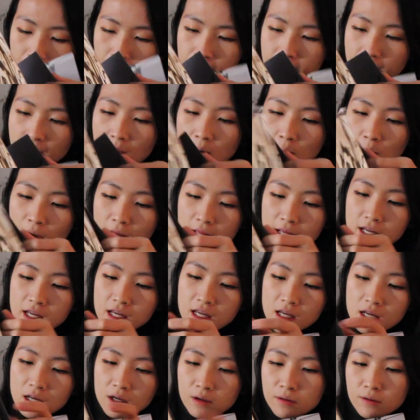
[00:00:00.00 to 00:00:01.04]
that when
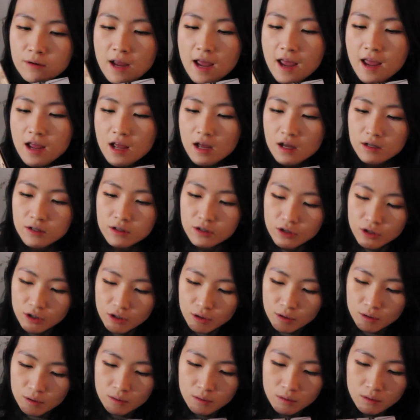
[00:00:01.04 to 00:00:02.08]
he create a
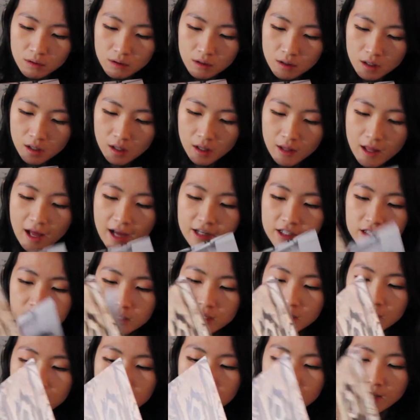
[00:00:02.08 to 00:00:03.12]
new
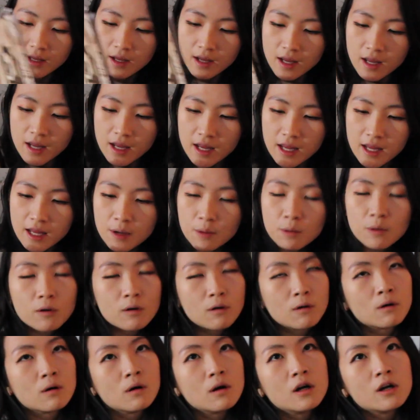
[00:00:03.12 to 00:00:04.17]
collection, he
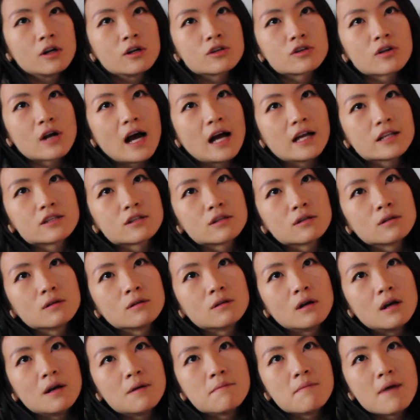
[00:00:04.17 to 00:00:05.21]
will try
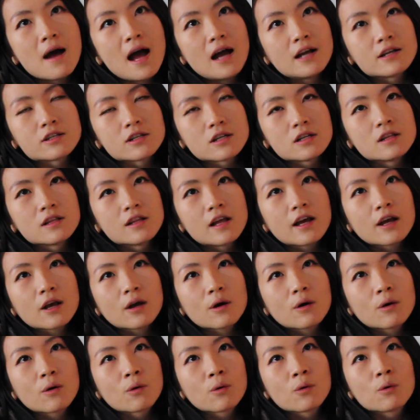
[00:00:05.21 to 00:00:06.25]
to imagine like
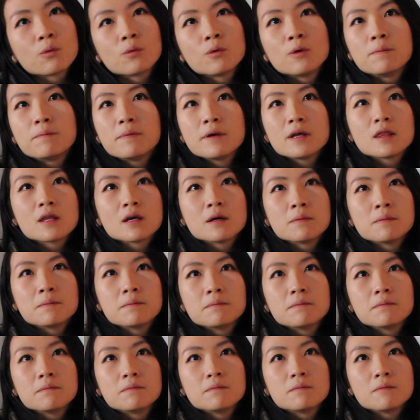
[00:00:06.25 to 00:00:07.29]
who would be
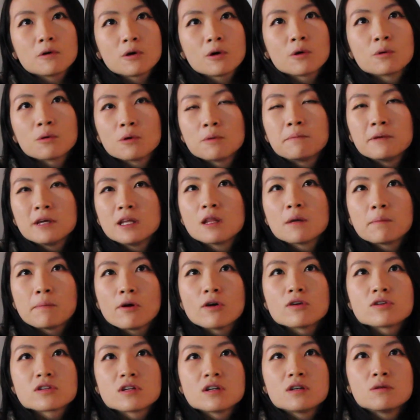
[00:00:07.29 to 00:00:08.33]
the
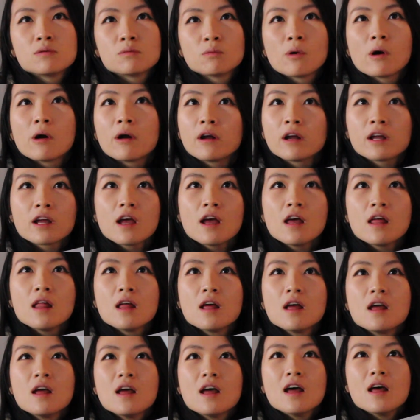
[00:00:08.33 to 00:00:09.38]
person wearing it.
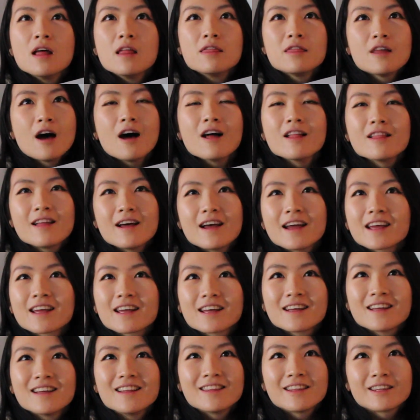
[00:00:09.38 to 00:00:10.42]
Not like
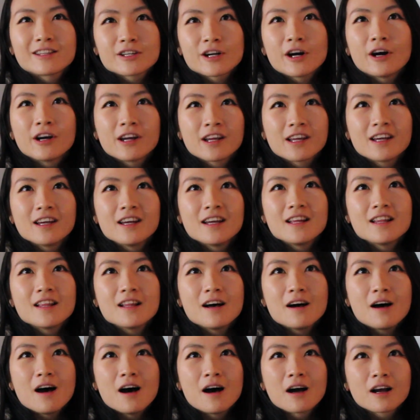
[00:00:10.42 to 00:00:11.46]
the target
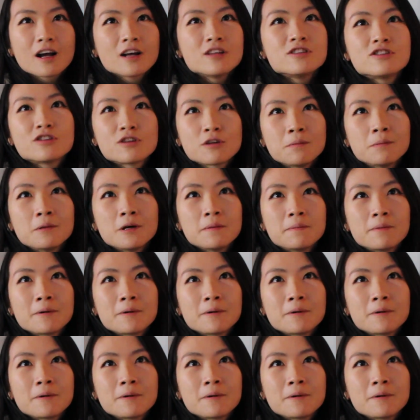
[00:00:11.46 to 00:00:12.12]
consumer,